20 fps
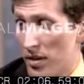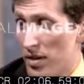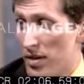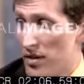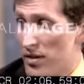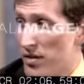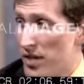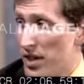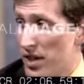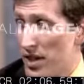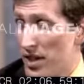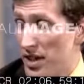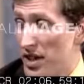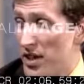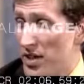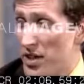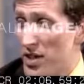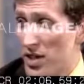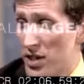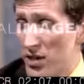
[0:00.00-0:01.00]
know, it's really
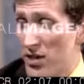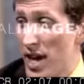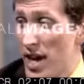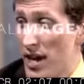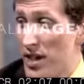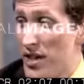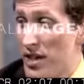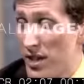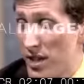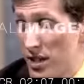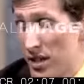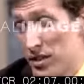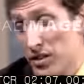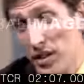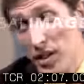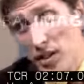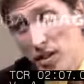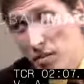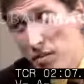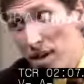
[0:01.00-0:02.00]
it's, the strain is you know,
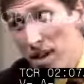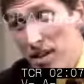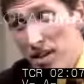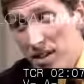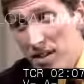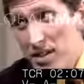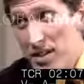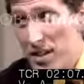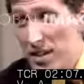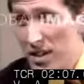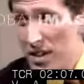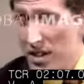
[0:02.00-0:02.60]
it's really tremendous.